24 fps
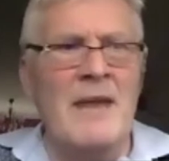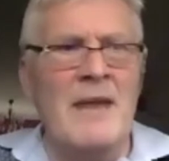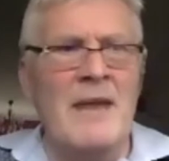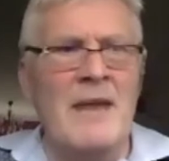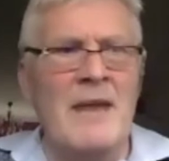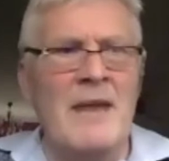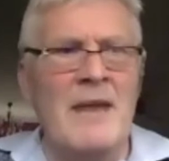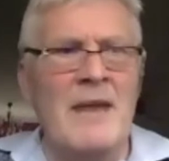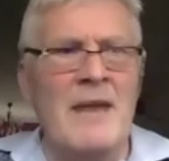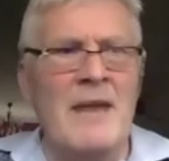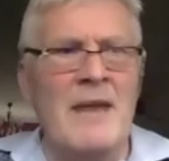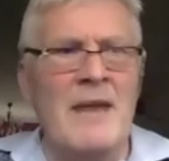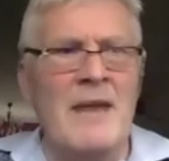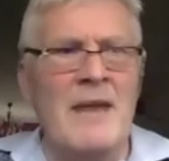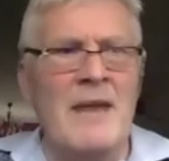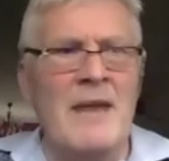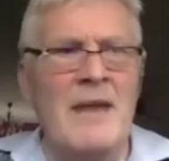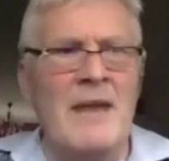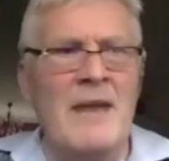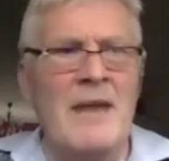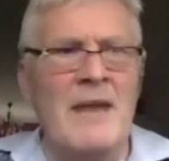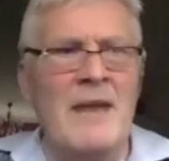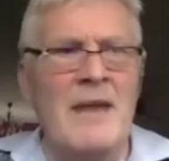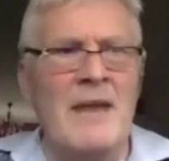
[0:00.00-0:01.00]
to leave
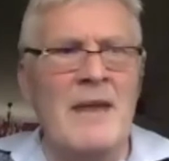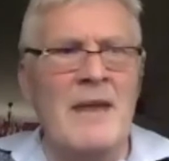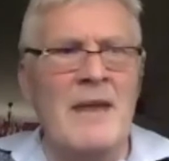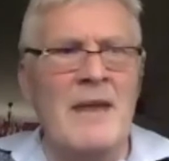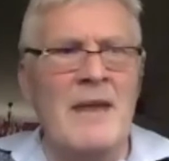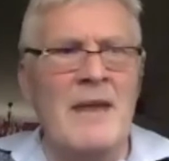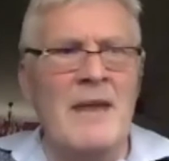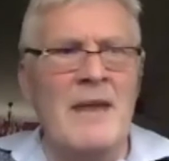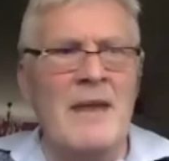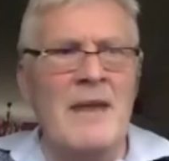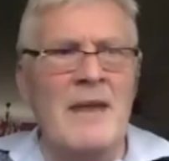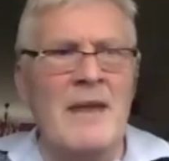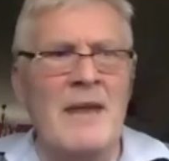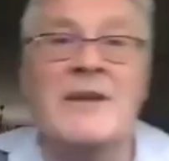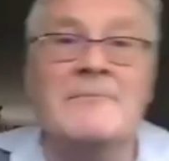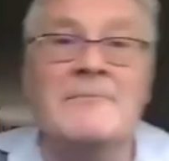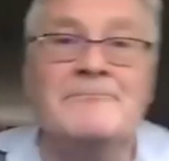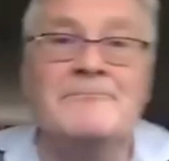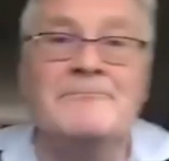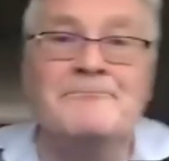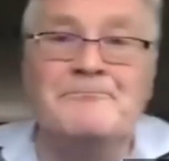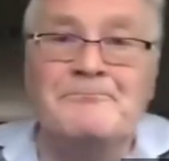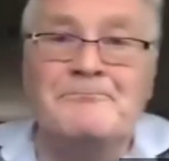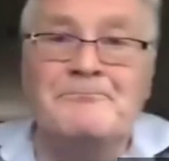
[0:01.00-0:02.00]
some time for discussion,
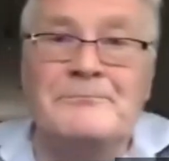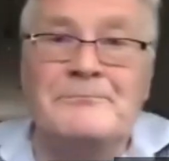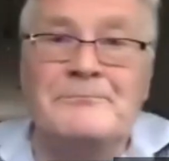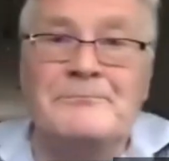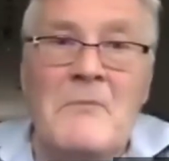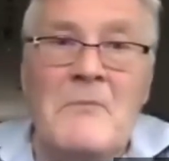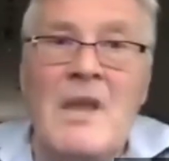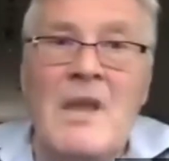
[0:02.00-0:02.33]
hopefully.